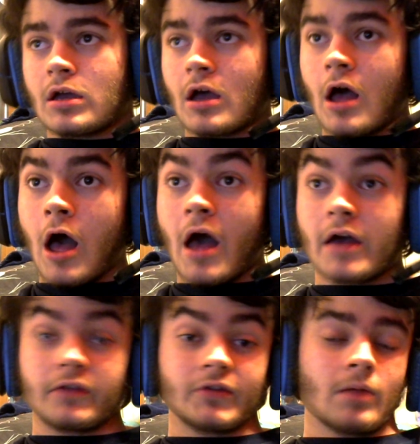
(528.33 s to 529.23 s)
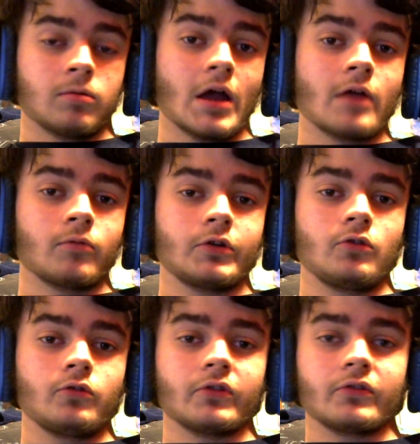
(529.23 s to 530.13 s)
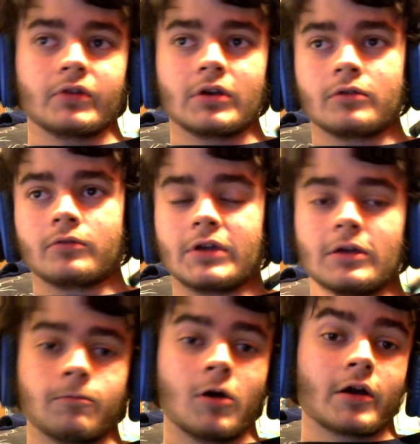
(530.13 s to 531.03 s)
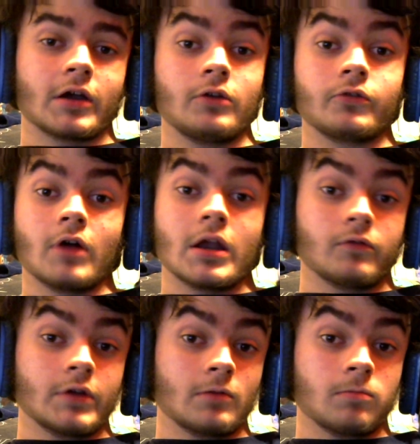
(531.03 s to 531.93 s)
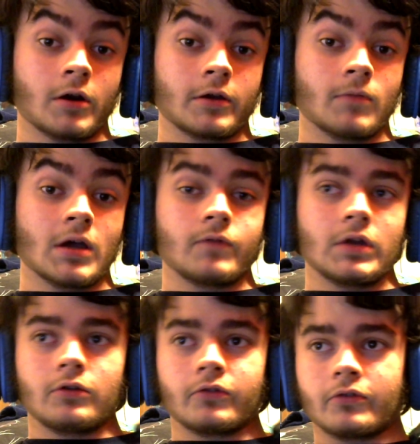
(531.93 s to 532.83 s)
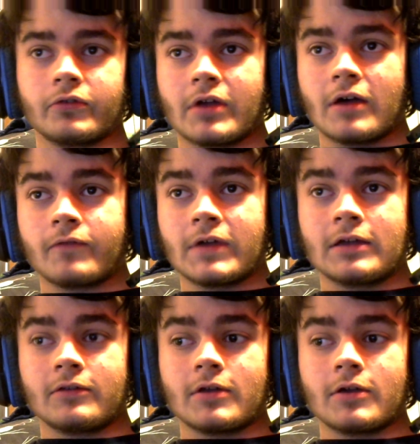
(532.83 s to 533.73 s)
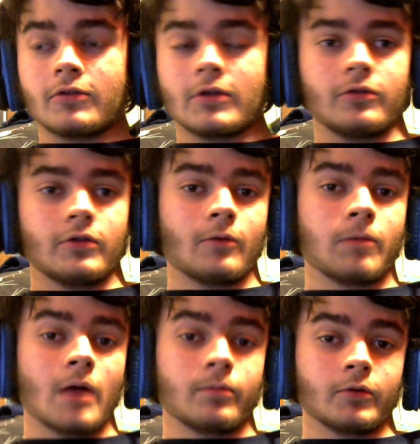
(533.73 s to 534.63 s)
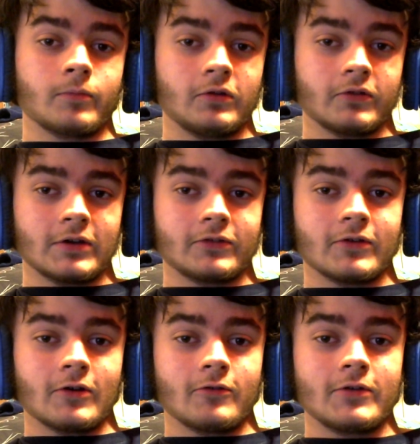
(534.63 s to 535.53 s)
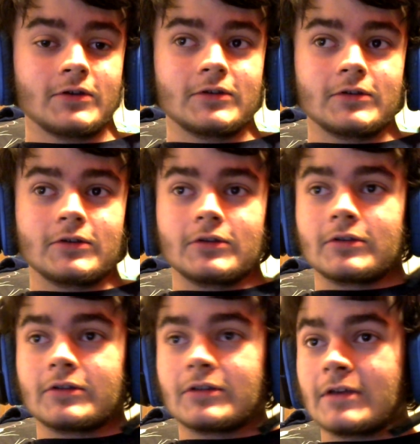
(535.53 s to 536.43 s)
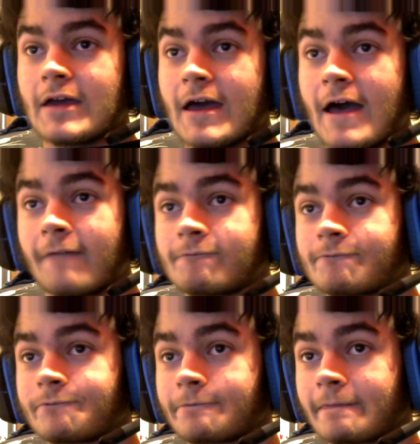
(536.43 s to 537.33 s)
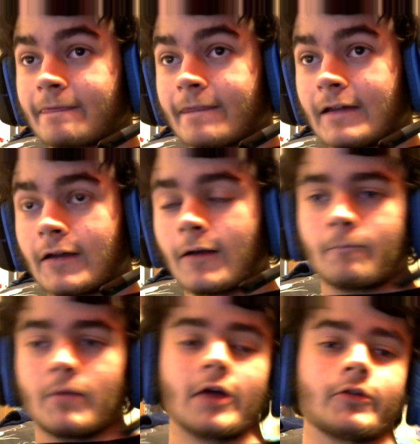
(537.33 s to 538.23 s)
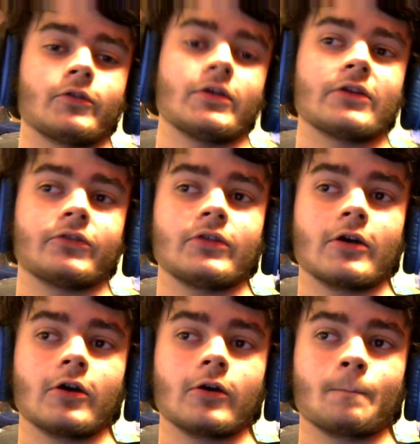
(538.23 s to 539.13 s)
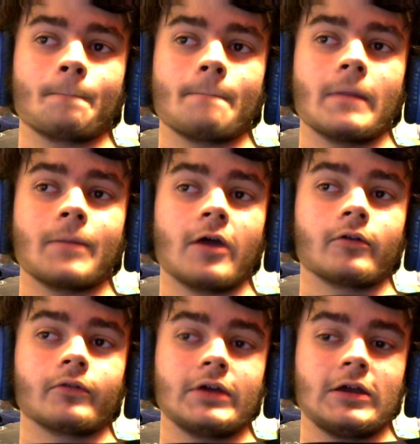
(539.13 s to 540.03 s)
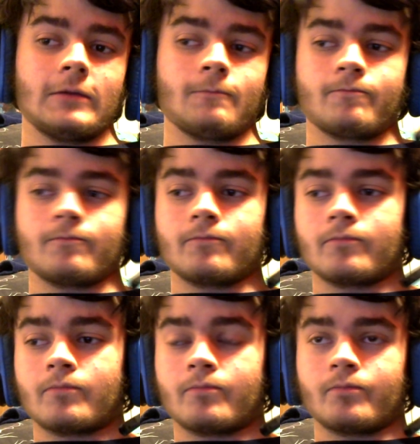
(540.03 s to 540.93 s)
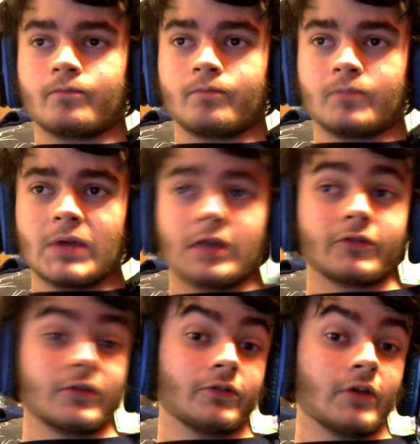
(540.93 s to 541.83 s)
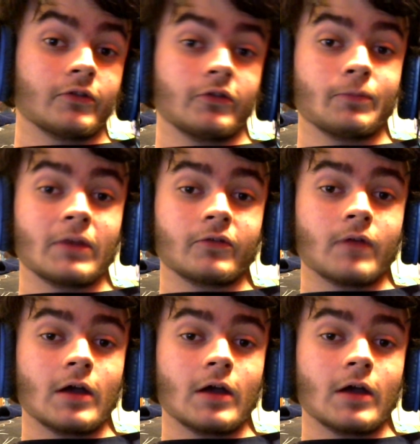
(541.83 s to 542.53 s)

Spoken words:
example I would use is Linkin Park. I use a lot of Linkin Park in my videos and stuff, and they're popular music, so yeah. Under this, they're apparently, because this doesn't specify